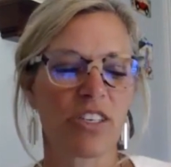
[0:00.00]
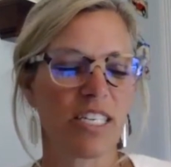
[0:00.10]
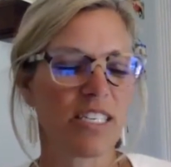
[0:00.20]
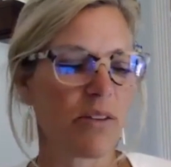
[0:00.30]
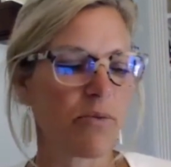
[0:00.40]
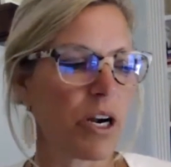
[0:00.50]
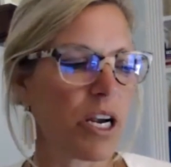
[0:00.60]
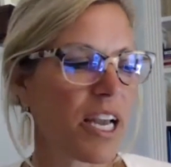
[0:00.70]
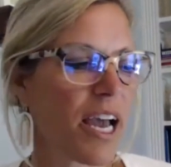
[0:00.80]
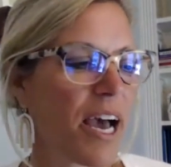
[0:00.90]
actually did
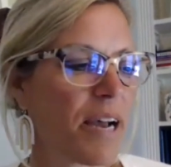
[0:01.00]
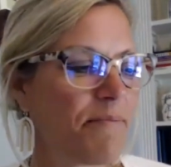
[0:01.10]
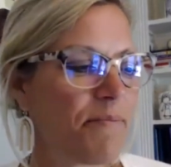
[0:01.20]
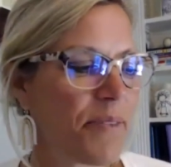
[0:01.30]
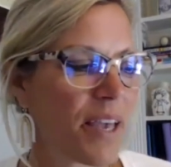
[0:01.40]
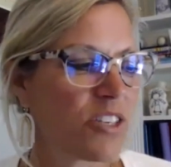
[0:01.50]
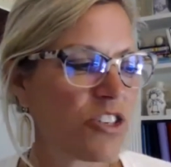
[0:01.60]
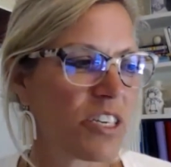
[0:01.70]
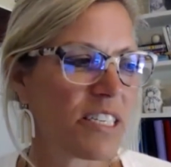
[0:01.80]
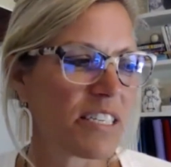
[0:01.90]
work,
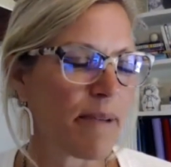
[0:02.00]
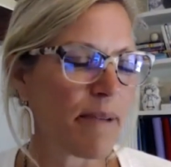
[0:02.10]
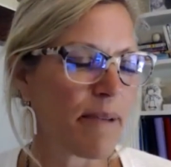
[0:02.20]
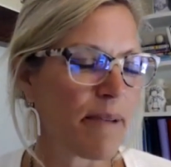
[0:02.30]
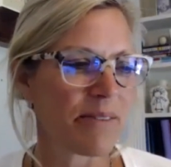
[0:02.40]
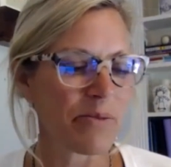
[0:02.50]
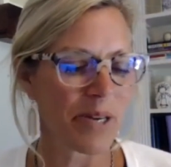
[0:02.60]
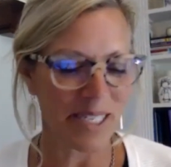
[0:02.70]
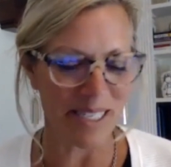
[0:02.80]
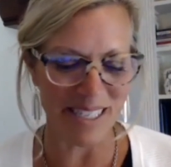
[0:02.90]
and she suspected it
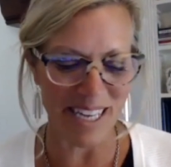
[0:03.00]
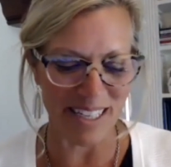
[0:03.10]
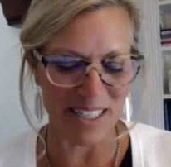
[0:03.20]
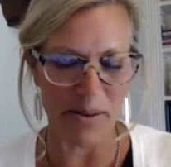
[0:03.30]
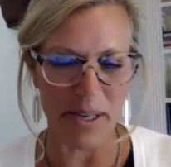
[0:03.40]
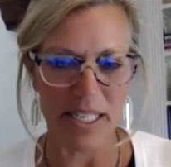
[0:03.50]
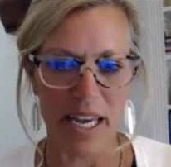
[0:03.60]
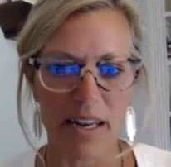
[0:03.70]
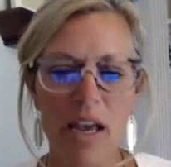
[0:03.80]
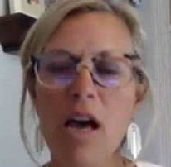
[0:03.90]
would work, and so
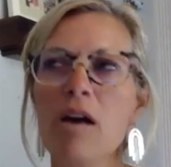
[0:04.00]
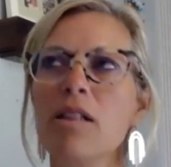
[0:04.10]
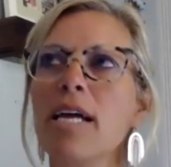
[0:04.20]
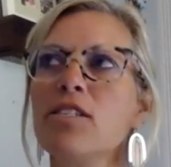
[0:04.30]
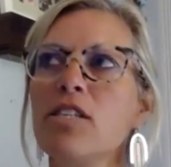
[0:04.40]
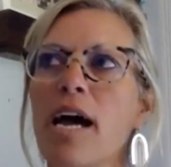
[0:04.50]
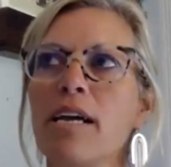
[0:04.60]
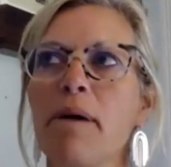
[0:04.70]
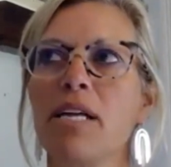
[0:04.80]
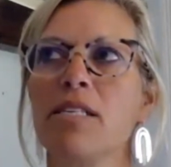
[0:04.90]
it did. Let's
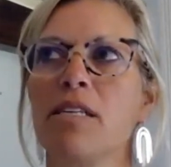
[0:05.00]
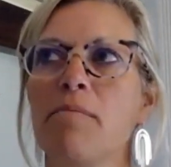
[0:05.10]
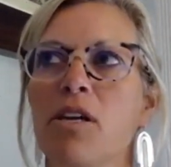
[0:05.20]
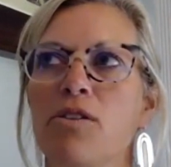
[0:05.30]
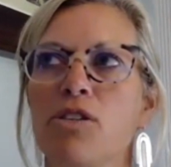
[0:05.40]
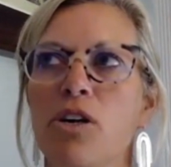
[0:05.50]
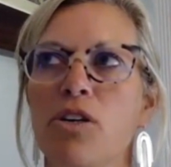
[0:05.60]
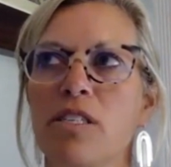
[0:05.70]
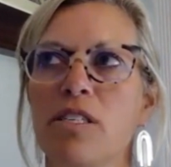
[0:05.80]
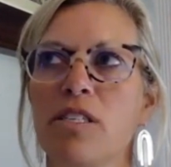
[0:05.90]
talk about some of
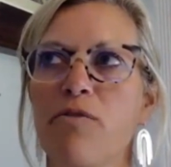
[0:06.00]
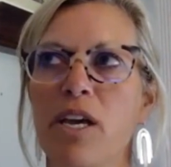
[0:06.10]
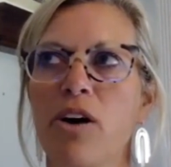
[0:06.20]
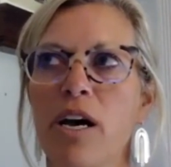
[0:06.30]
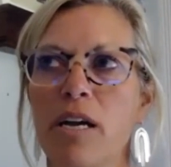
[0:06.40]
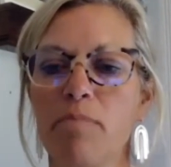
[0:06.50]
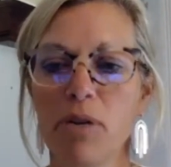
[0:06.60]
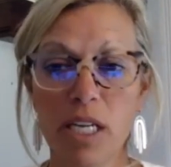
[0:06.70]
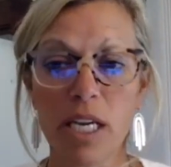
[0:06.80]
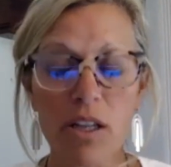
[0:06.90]
those hurdles if we
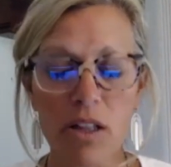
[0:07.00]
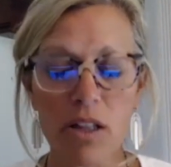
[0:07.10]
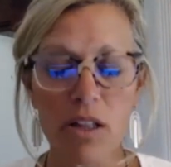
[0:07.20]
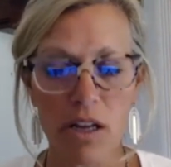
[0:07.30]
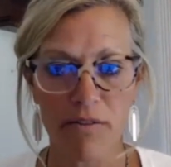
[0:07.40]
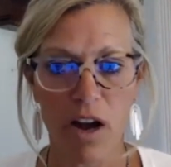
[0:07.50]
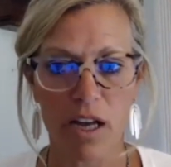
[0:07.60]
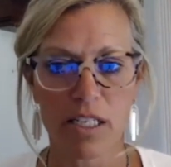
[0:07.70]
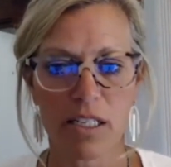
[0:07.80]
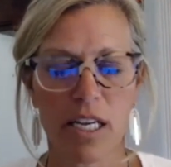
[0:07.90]
could,
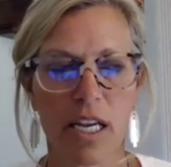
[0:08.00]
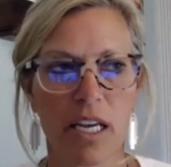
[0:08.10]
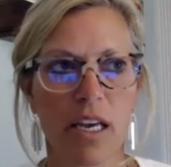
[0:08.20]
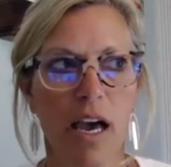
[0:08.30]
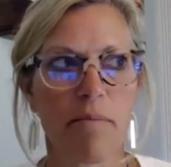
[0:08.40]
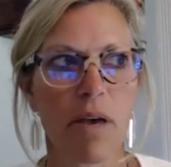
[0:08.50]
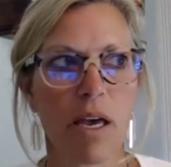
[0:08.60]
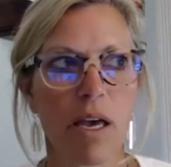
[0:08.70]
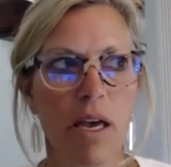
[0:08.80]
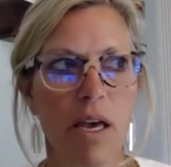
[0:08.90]
particularly for autistic
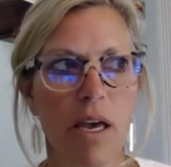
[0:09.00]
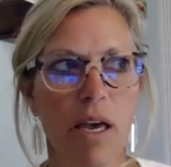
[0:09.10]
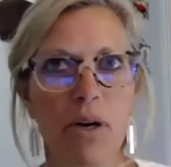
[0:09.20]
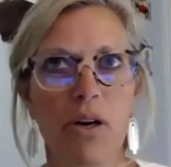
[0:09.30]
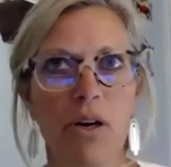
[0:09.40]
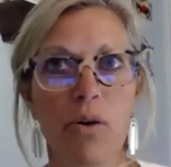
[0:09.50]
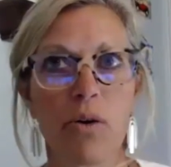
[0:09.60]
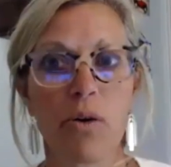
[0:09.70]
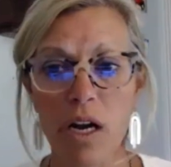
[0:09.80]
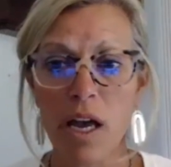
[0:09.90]

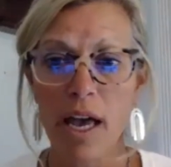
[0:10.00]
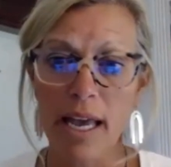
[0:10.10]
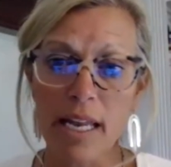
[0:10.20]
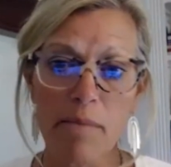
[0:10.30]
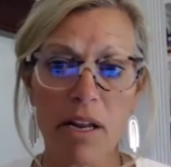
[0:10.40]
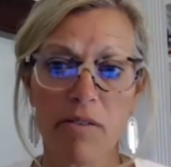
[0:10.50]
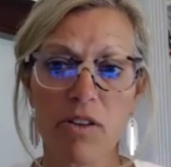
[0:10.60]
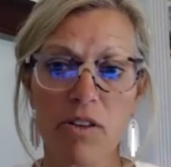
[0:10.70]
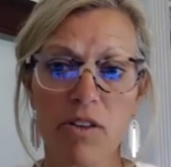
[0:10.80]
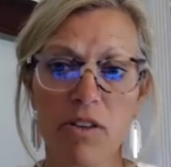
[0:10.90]
people or
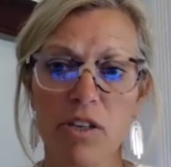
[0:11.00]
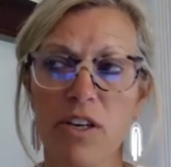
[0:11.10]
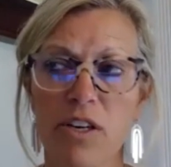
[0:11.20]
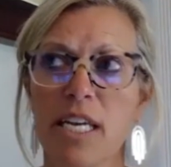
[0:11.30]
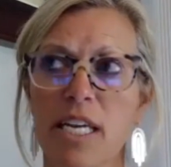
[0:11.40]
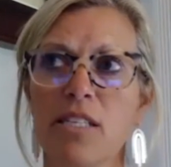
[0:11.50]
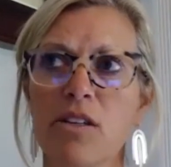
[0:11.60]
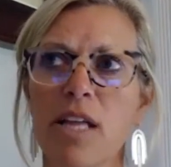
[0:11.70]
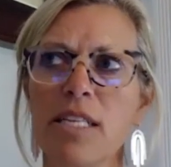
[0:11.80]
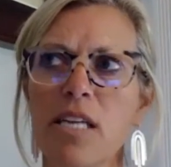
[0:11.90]
anybody with
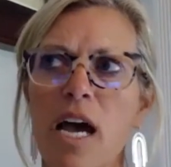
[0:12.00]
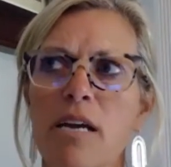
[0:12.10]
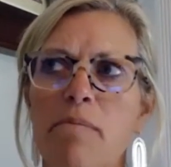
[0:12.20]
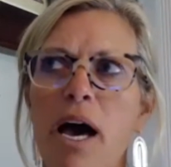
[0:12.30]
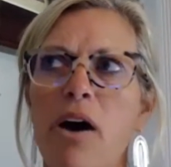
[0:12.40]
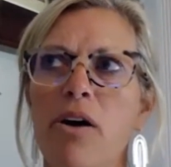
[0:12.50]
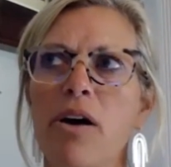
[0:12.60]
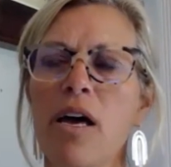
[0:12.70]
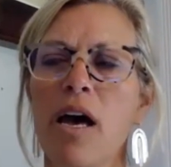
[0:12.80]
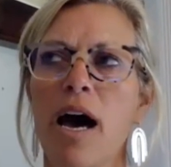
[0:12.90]
neurodiversity. So let's talk
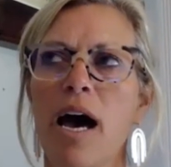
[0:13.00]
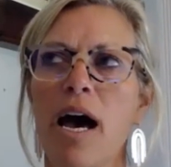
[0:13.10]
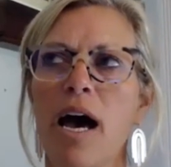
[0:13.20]
about